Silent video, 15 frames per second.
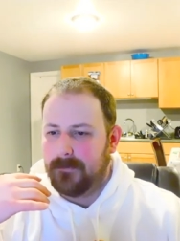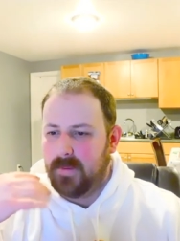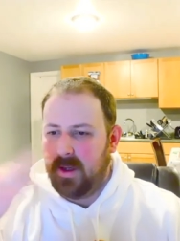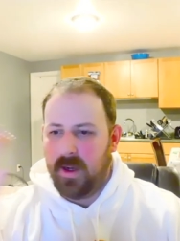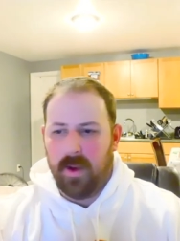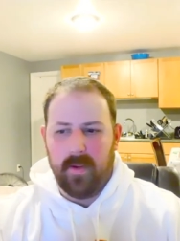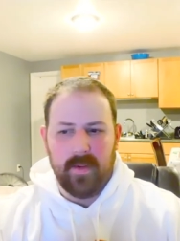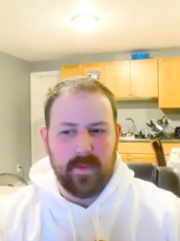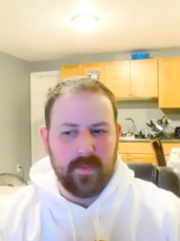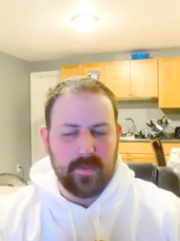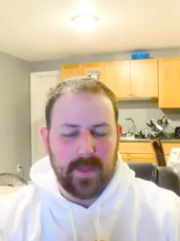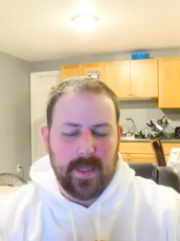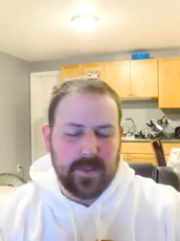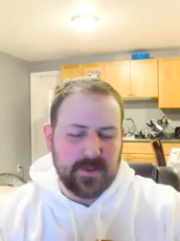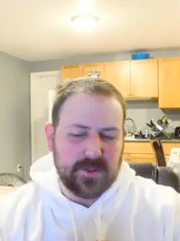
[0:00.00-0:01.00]
You know,
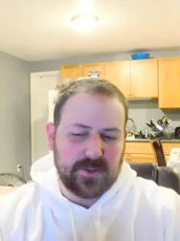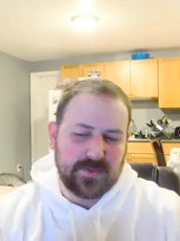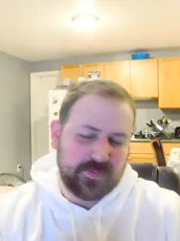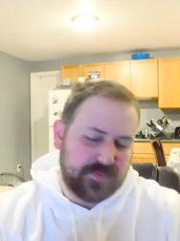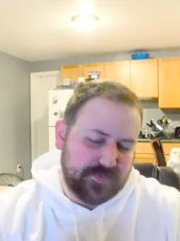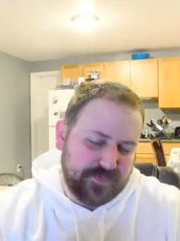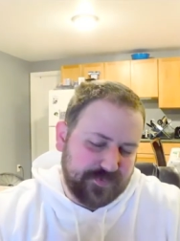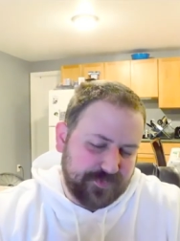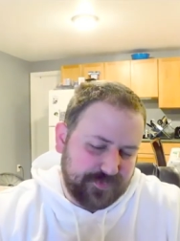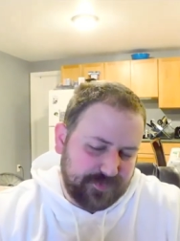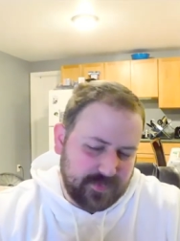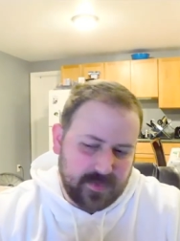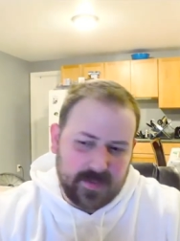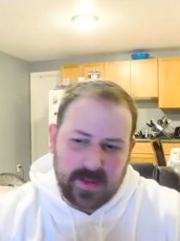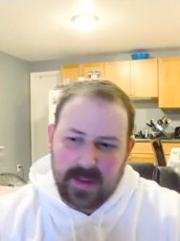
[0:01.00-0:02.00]
I don't
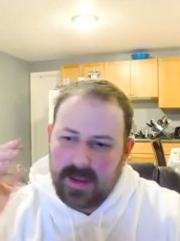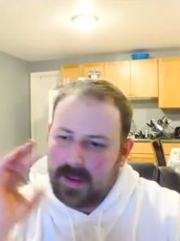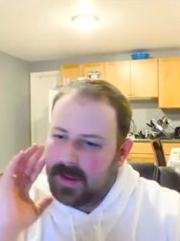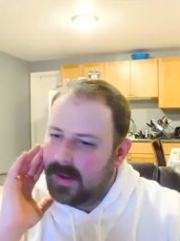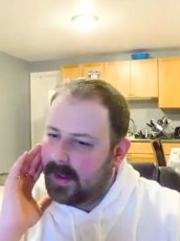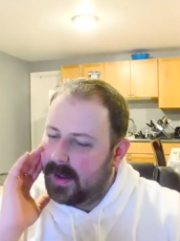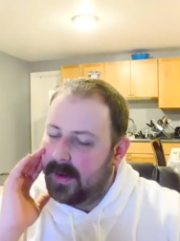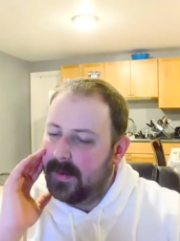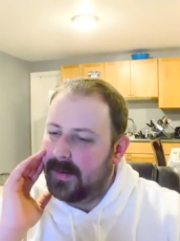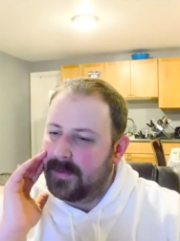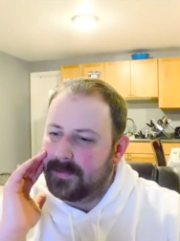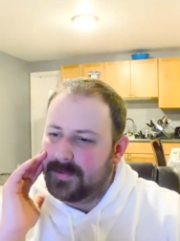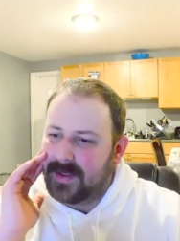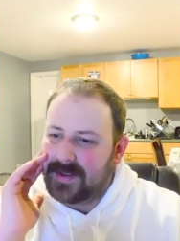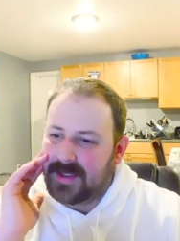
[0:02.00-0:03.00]

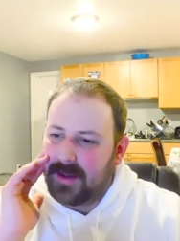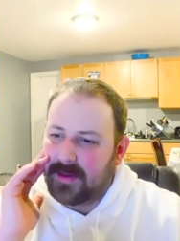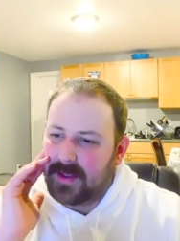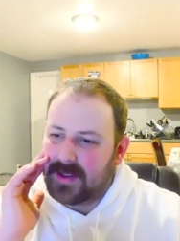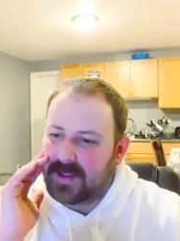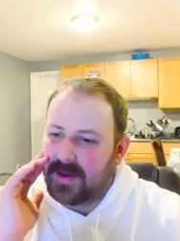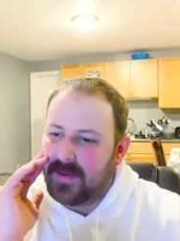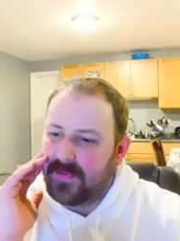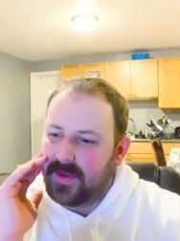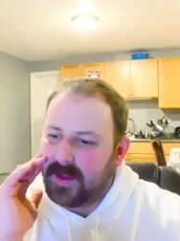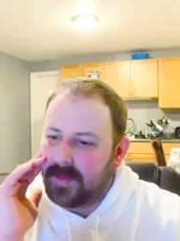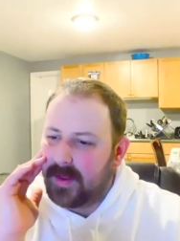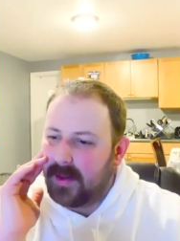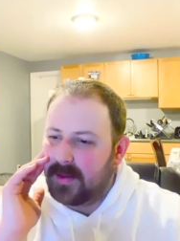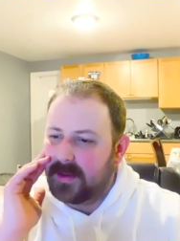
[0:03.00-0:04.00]
know. That's how I
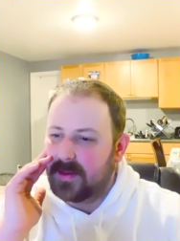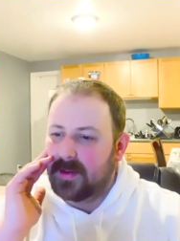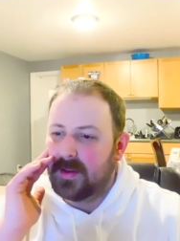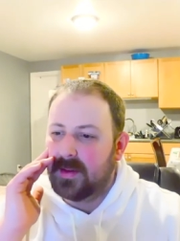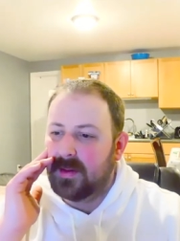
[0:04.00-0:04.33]
feel about it.